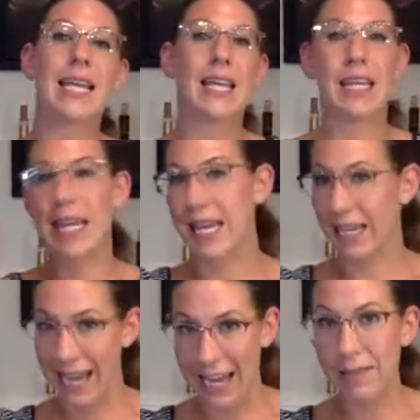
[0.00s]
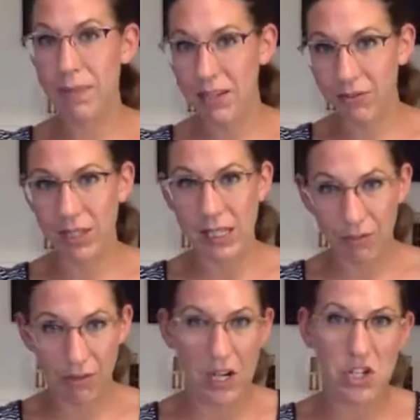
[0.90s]
it can be really
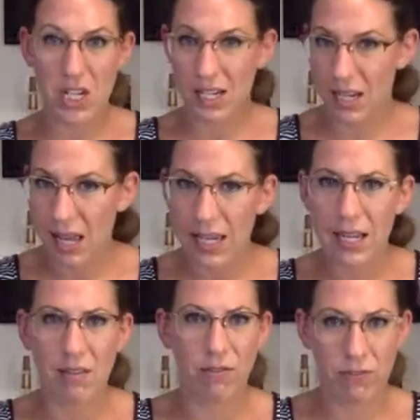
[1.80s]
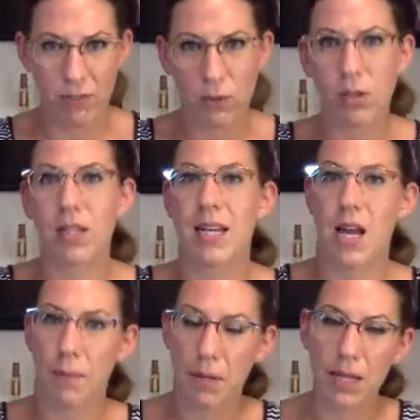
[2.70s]
rich and nutty and floral and
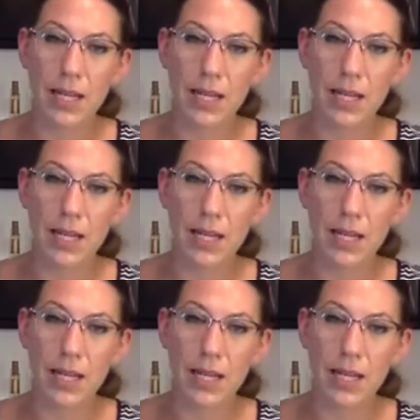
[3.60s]
opulent,